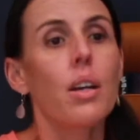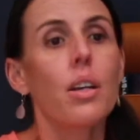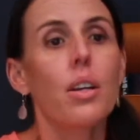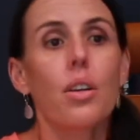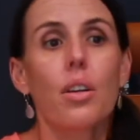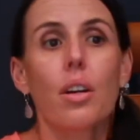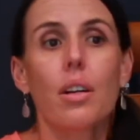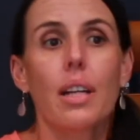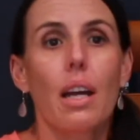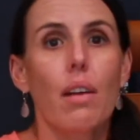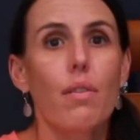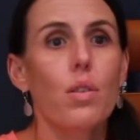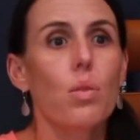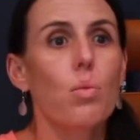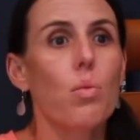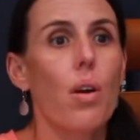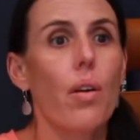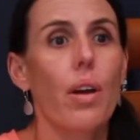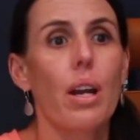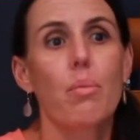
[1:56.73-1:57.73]
You don't have to
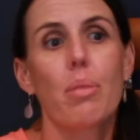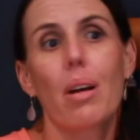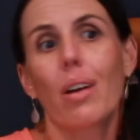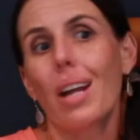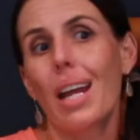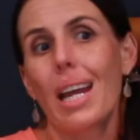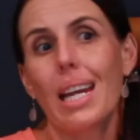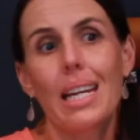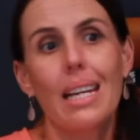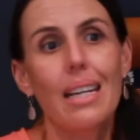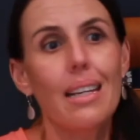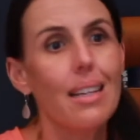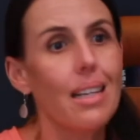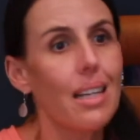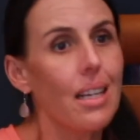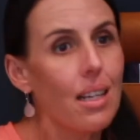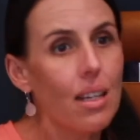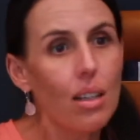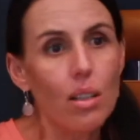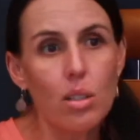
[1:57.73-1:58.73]
worry about any
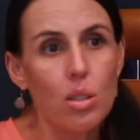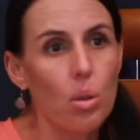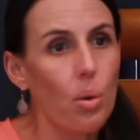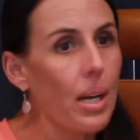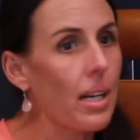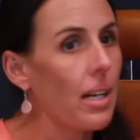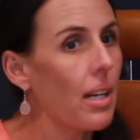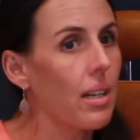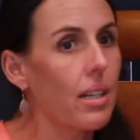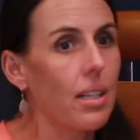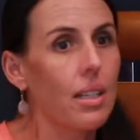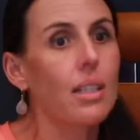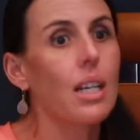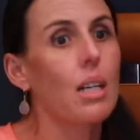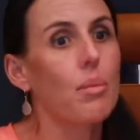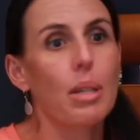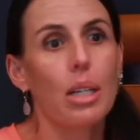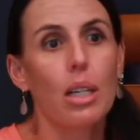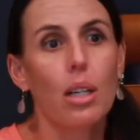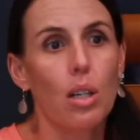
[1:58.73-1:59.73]
needles or anything
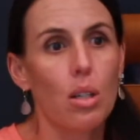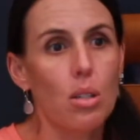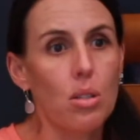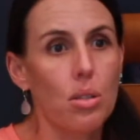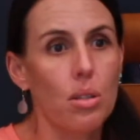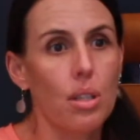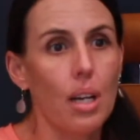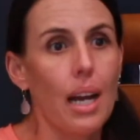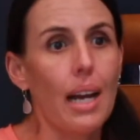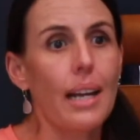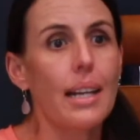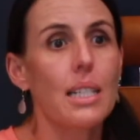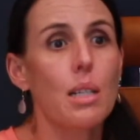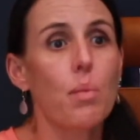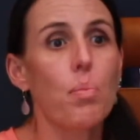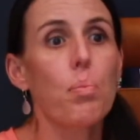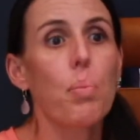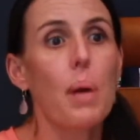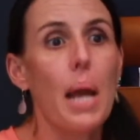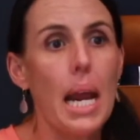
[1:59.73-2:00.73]
coming close to the eye. It's
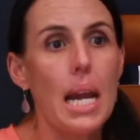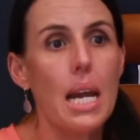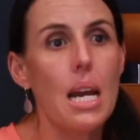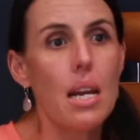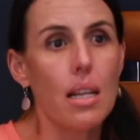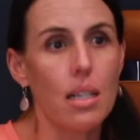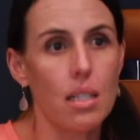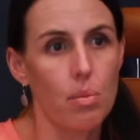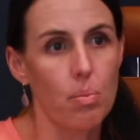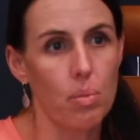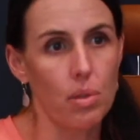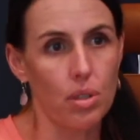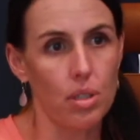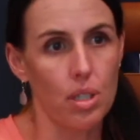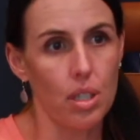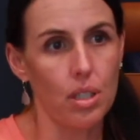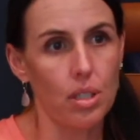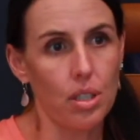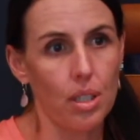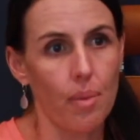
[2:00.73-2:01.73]
a painless
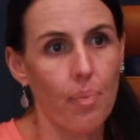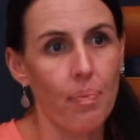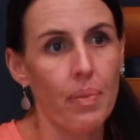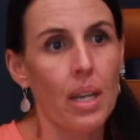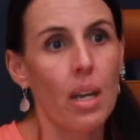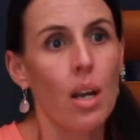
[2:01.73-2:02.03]
procedure.